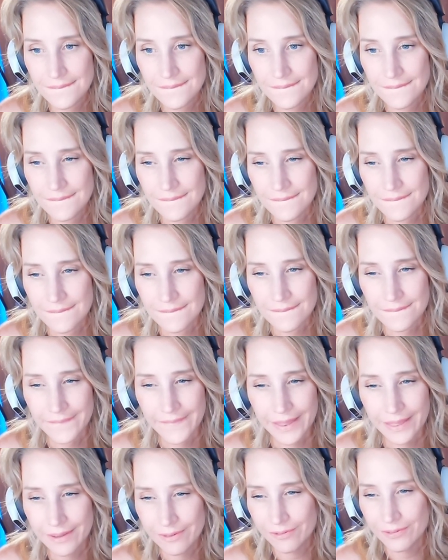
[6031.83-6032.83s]

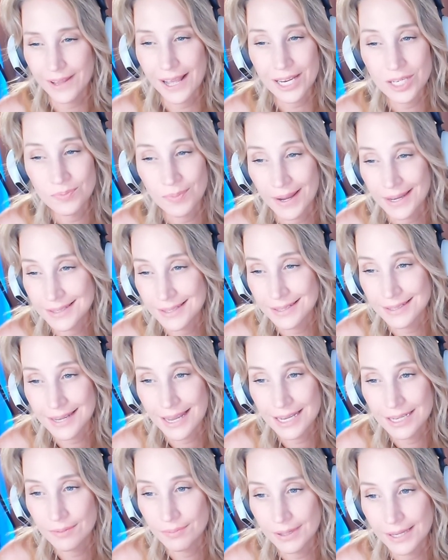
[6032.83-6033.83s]
the flashbacks that
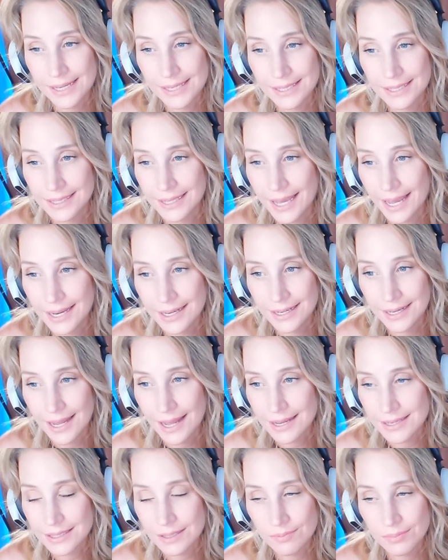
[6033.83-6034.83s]
take place in Kanan
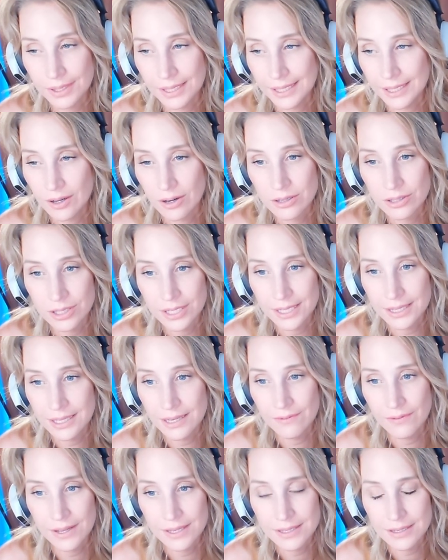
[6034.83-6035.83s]
House completely contradict the
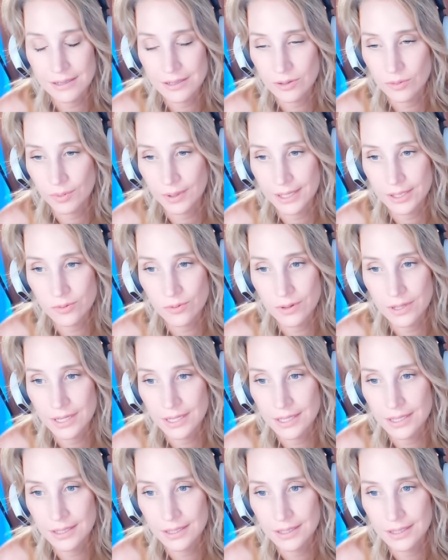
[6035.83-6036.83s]
events that took place
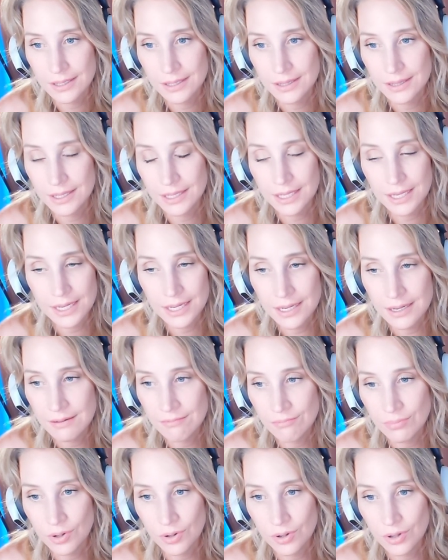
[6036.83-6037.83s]
within the
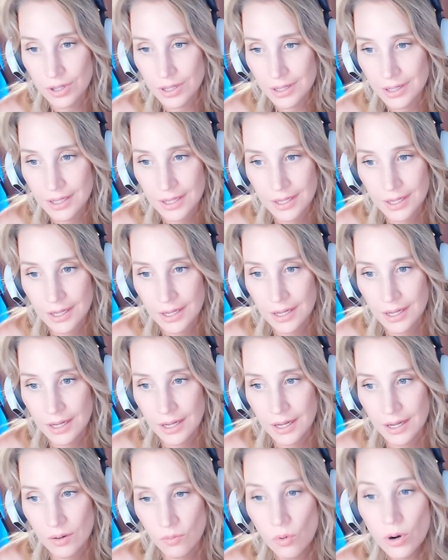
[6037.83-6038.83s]
Gideon book.
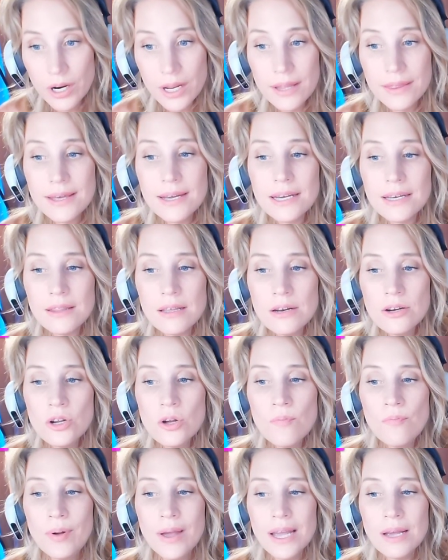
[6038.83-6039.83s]
What do you think of the
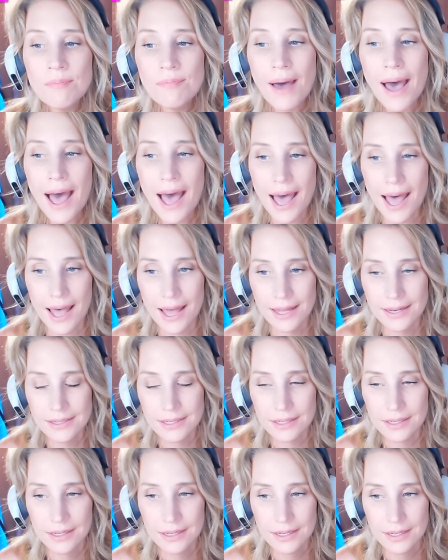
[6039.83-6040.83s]
new big
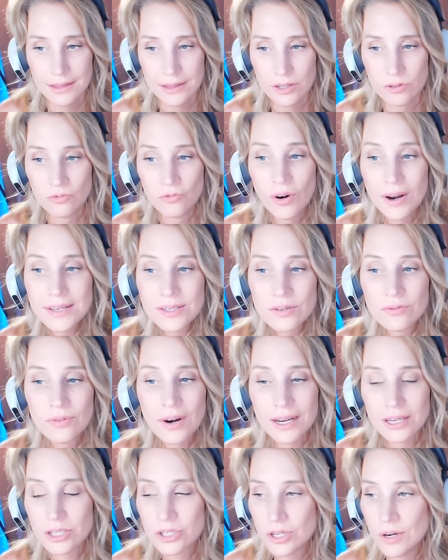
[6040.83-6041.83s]
bad, the
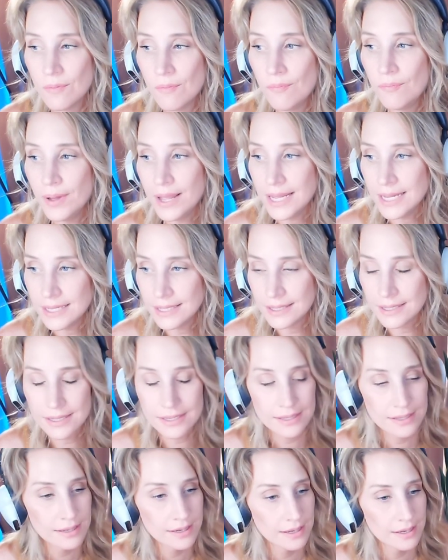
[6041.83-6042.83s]
resurrection
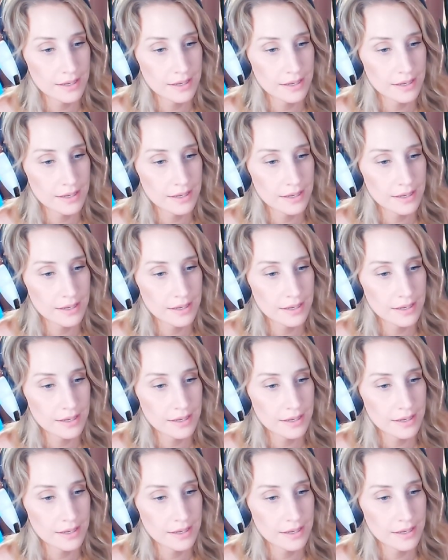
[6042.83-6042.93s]
beasts?